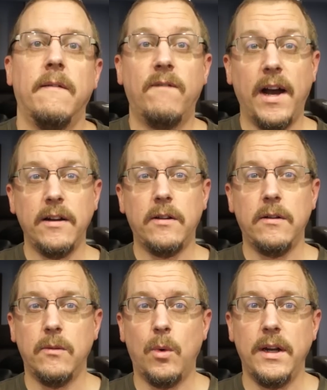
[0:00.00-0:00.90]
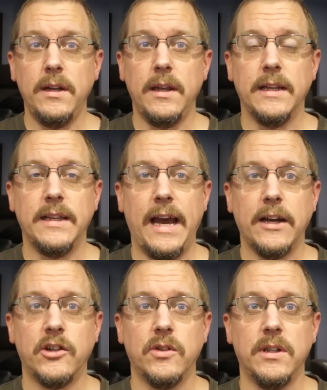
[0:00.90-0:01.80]
Final one is
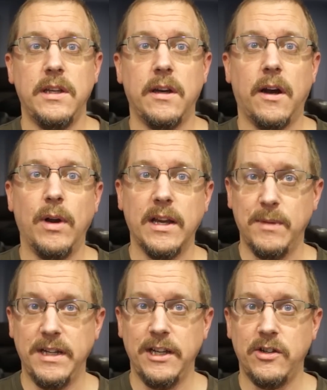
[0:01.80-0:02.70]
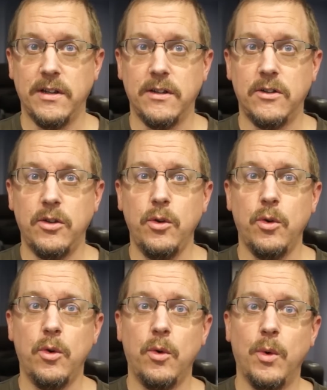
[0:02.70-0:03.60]
actually a recommendation
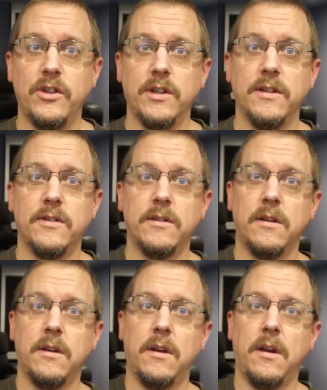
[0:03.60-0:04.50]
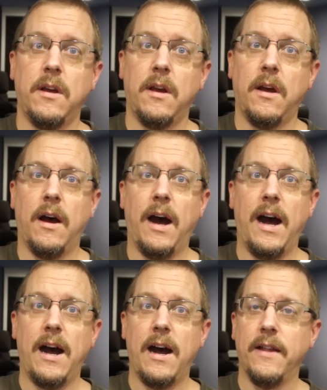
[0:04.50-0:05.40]
2, which is
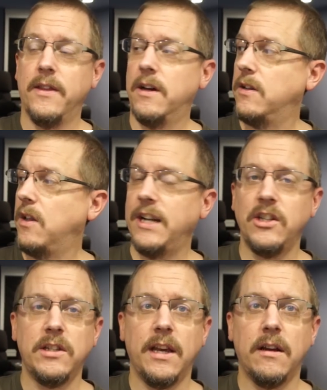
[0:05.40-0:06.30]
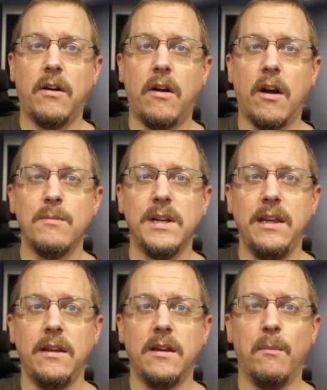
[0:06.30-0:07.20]
the Logitech
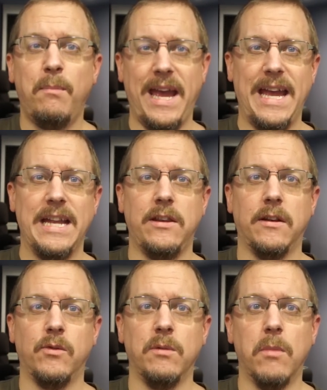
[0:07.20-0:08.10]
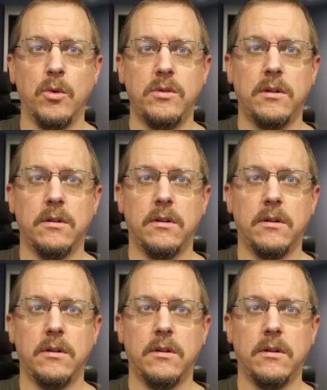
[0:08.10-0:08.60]
Harmony Companion remote.